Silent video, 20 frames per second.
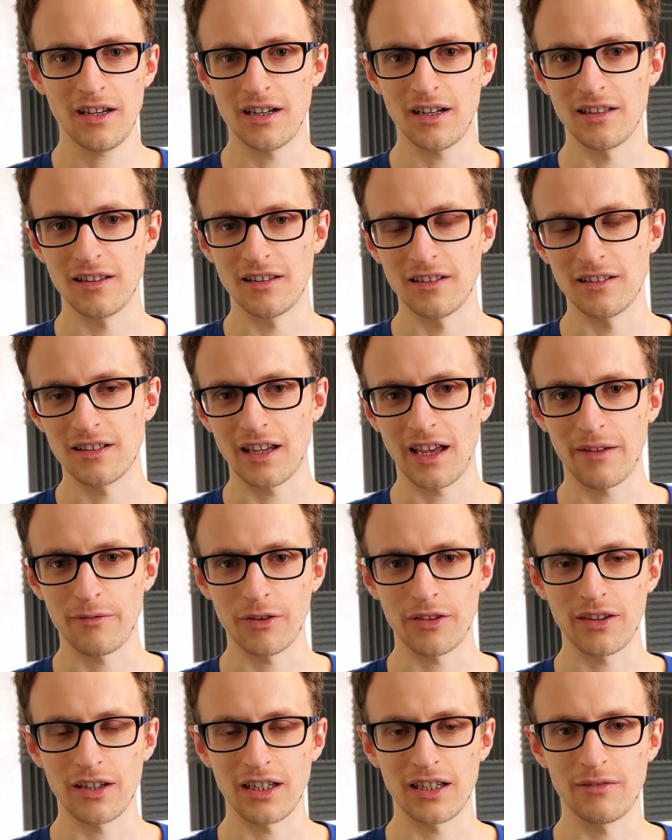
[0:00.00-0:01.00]
and have
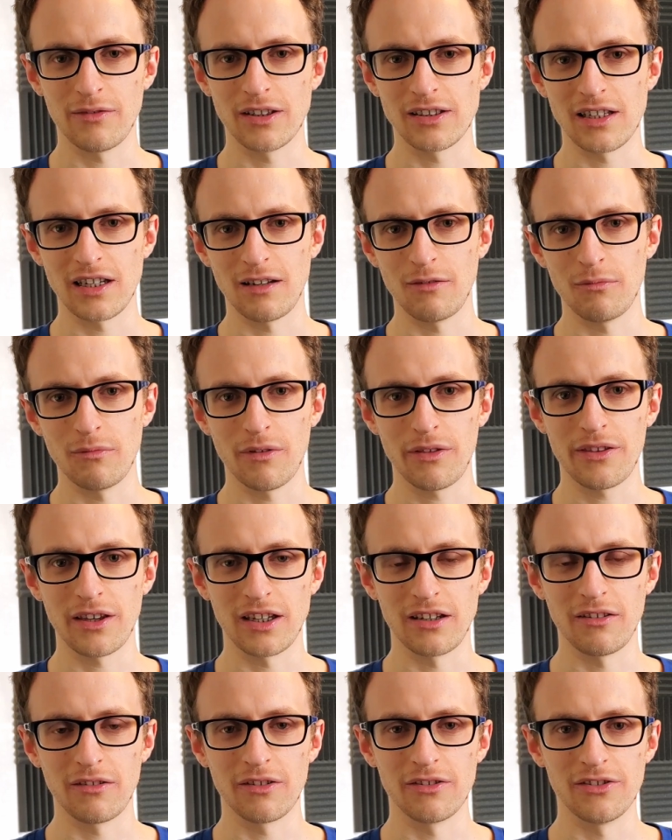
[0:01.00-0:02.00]
a think if there's
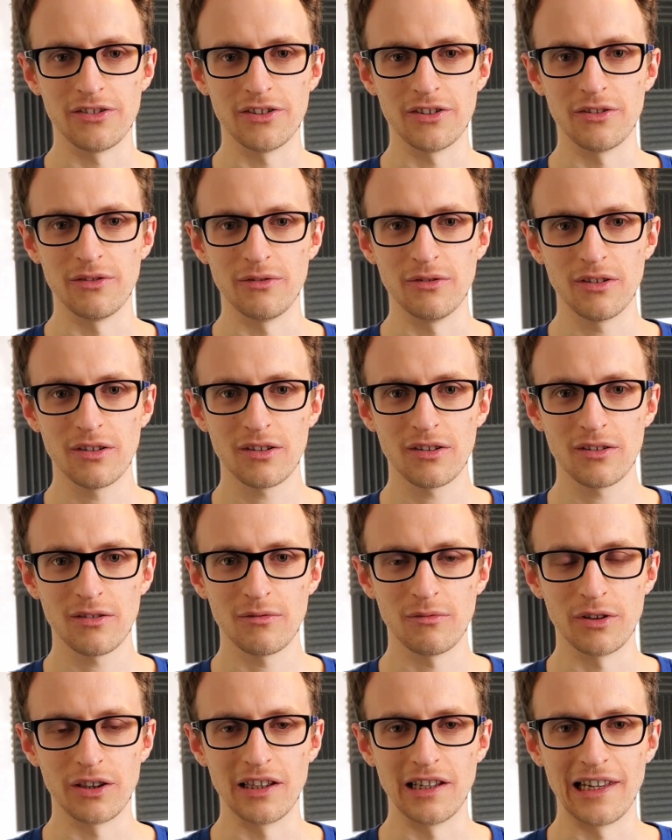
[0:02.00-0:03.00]
anything you can do
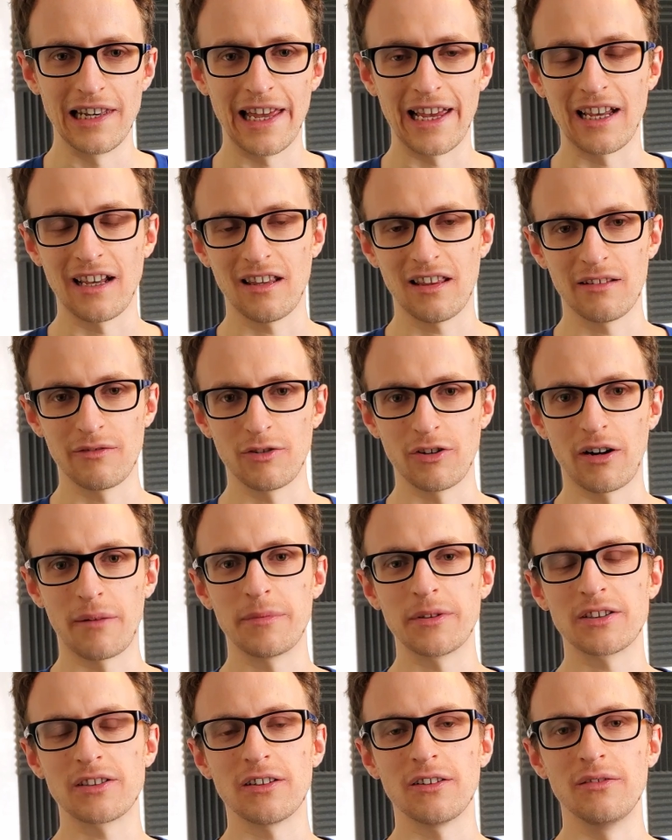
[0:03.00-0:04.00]
with the length of your
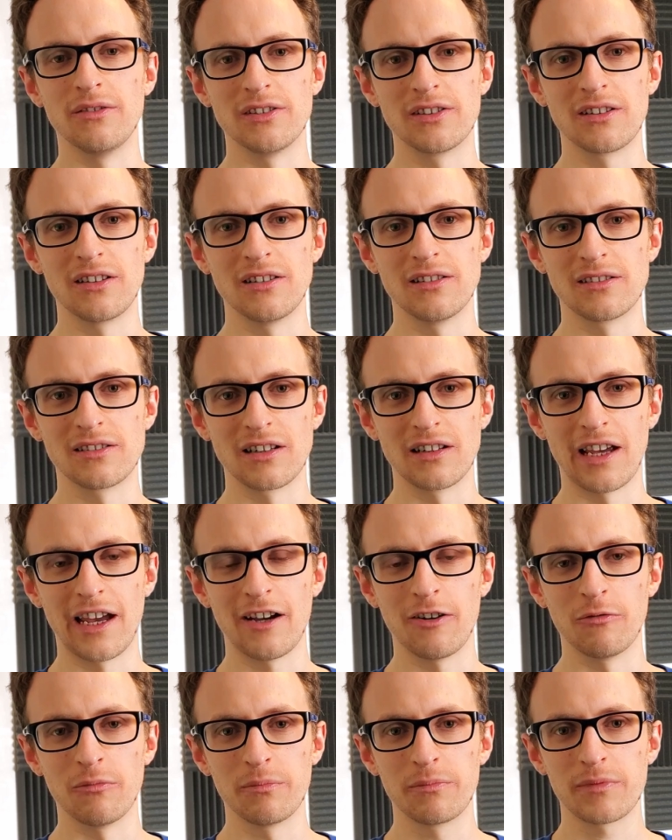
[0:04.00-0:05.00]
episodes that's going to
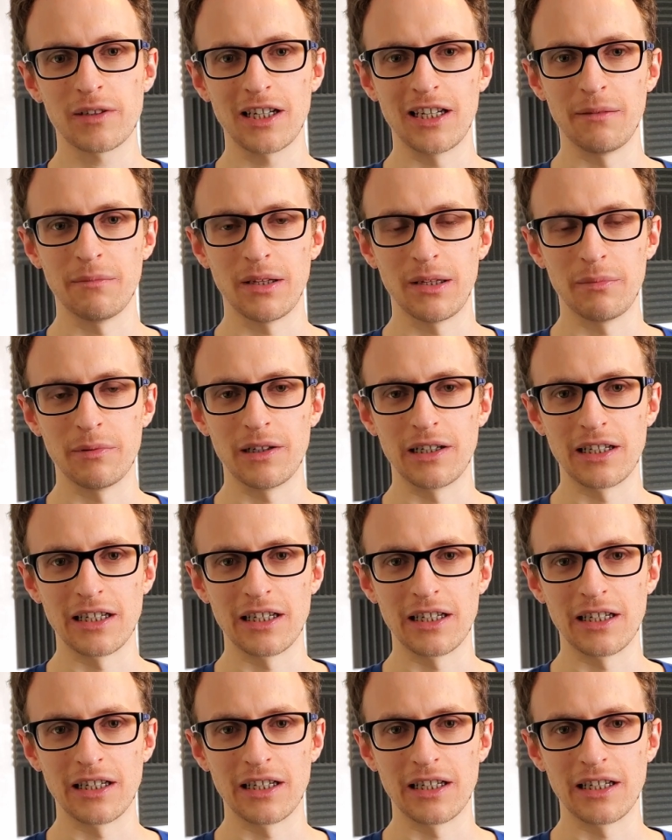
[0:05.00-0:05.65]
help keep people